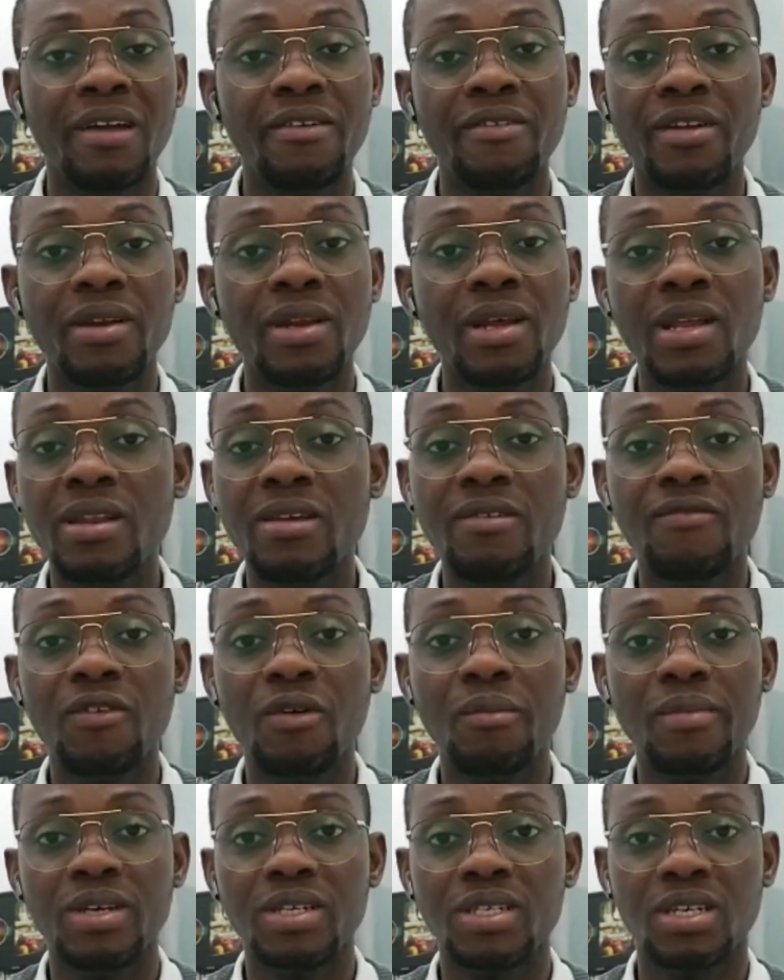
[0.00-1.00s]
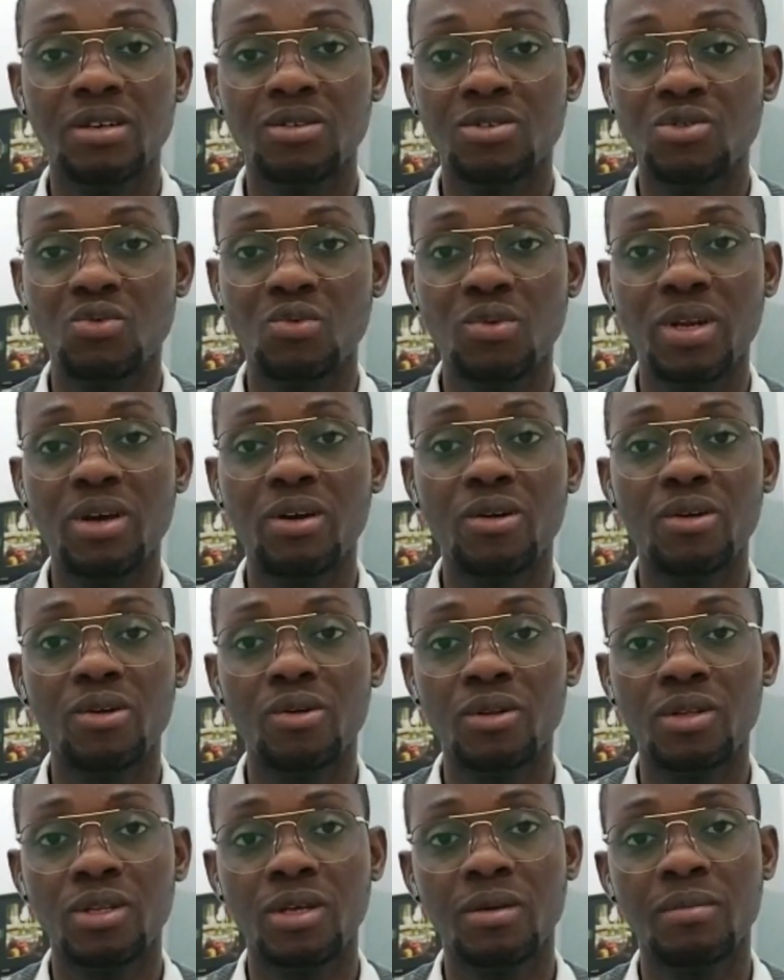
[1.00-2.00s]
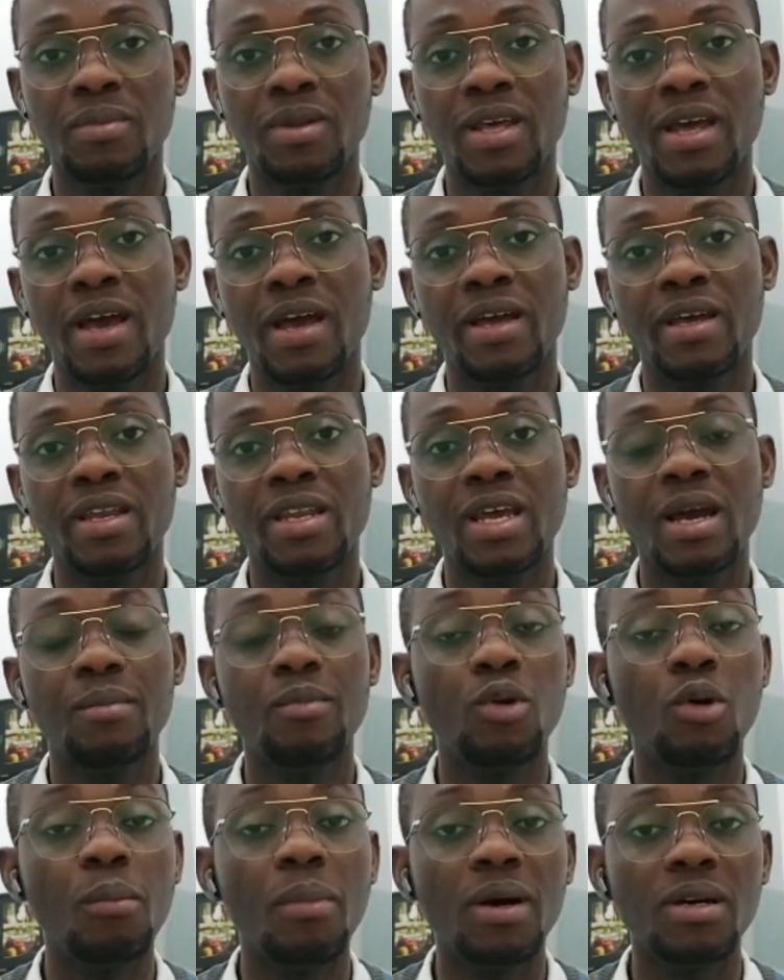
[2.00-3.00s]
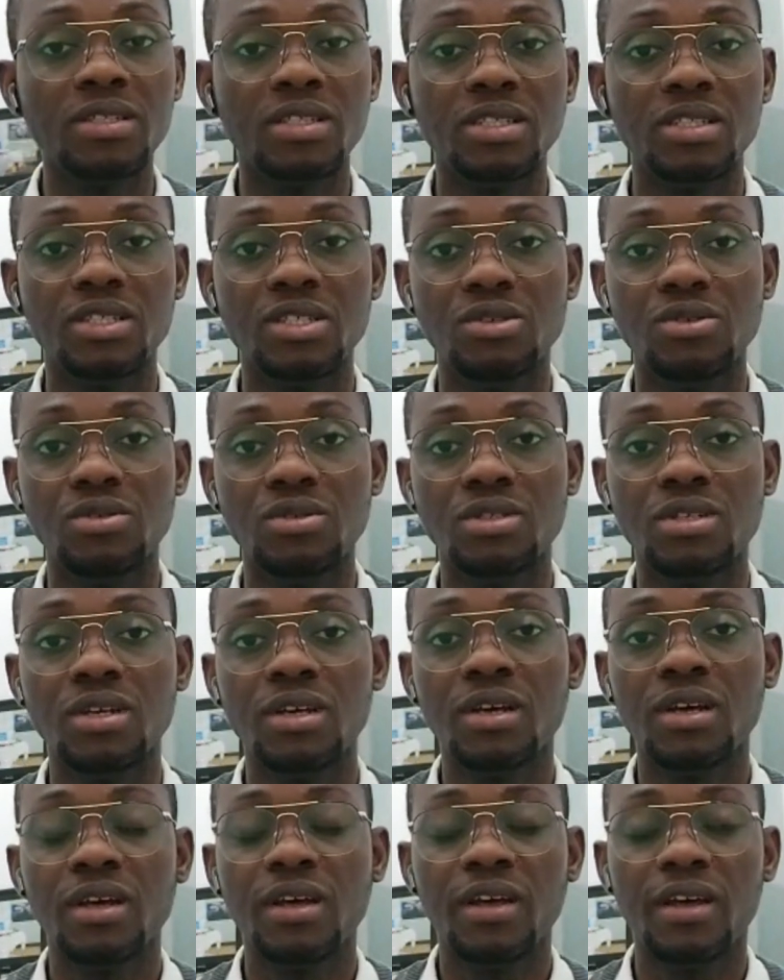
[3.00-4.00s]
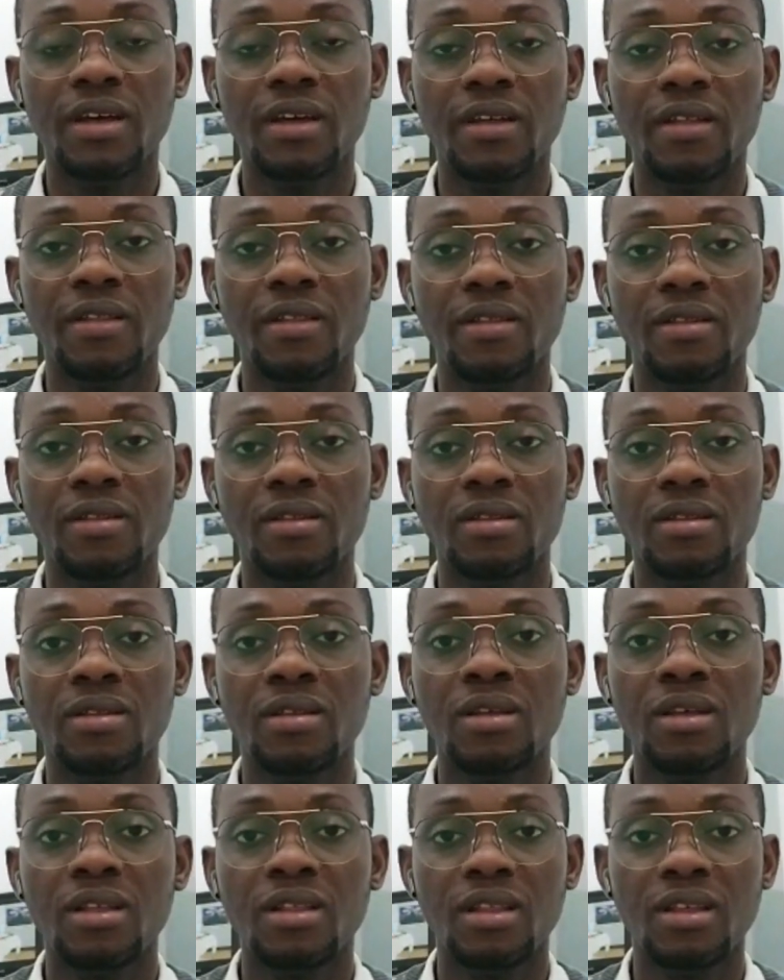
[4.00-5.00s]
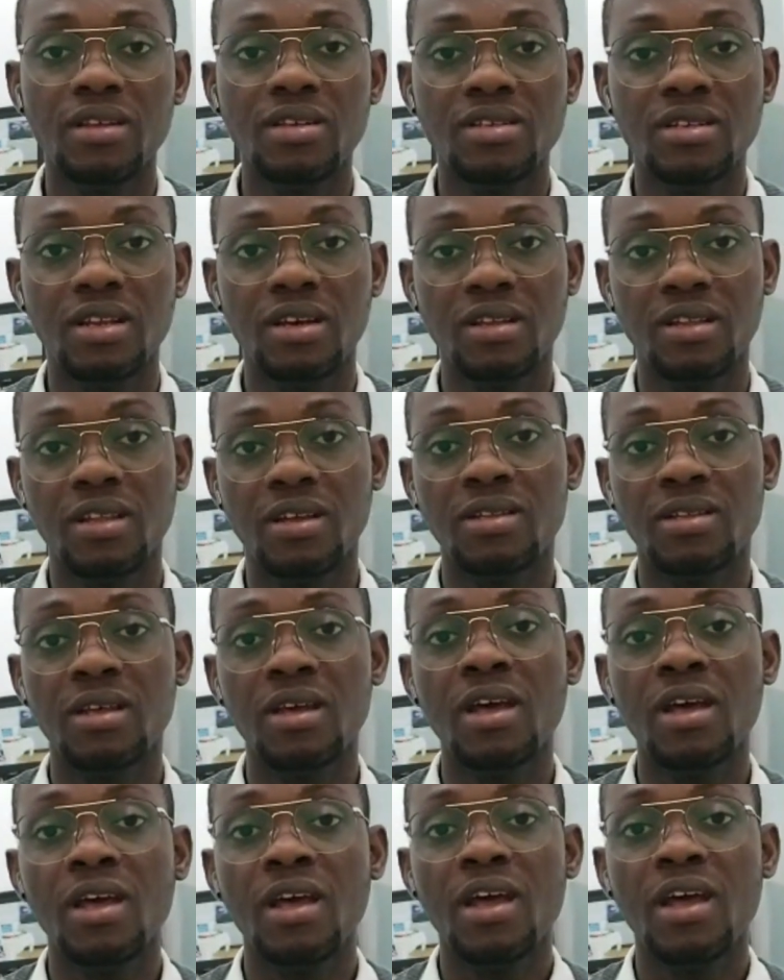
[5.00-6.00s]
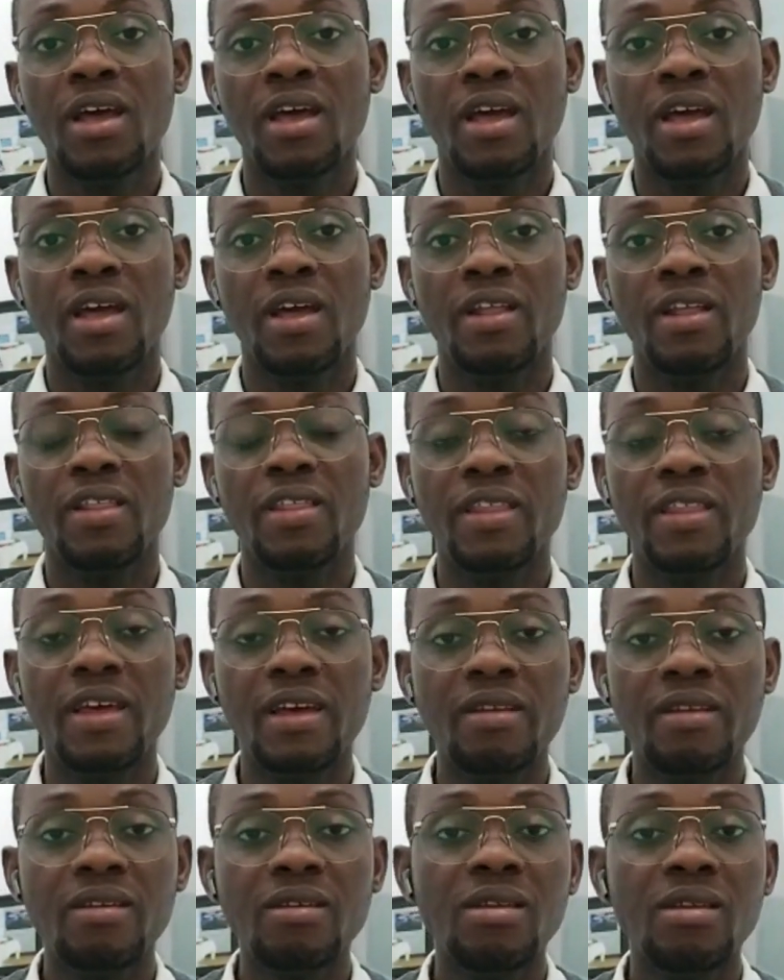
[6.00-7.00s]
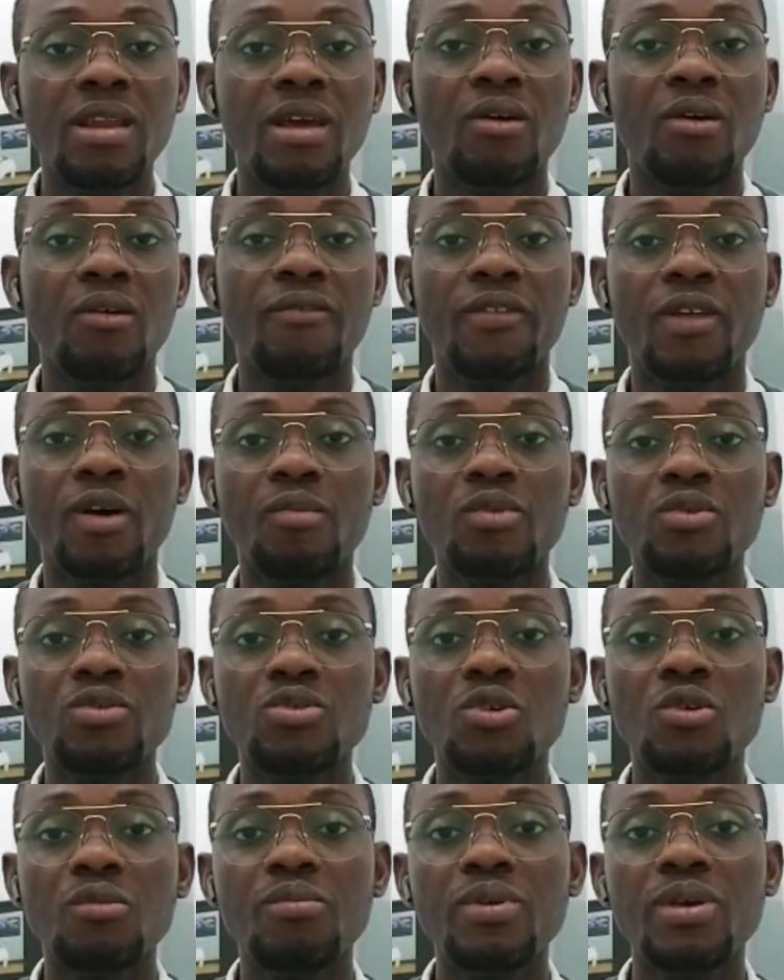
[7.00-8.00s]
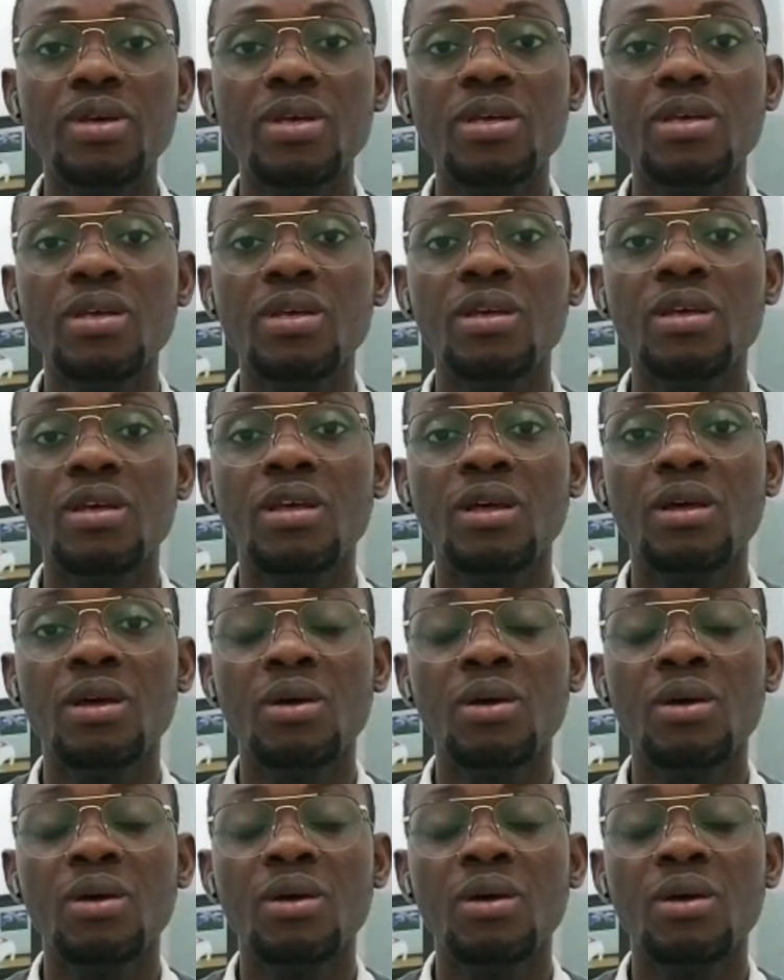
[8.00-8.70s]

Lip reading: gathering any information as to whether or not there are any abnormal tissues and things like that. And then the ophthalmoscopy